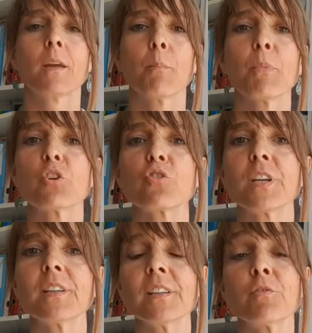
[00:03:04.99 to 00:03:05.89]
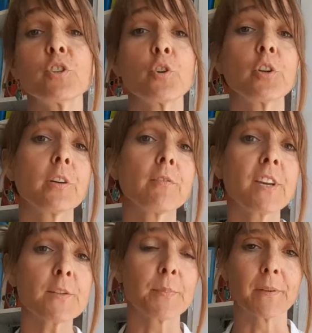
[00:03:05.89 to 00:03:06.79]
return on
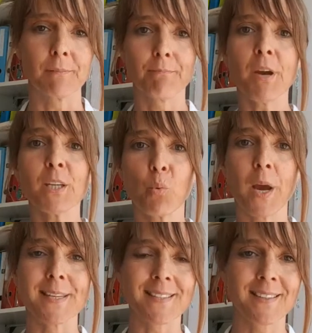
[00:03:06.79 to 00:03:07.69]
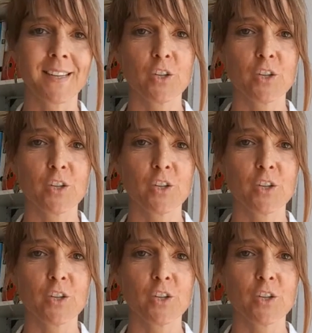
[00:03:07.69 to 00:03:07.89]
investment, money-wise.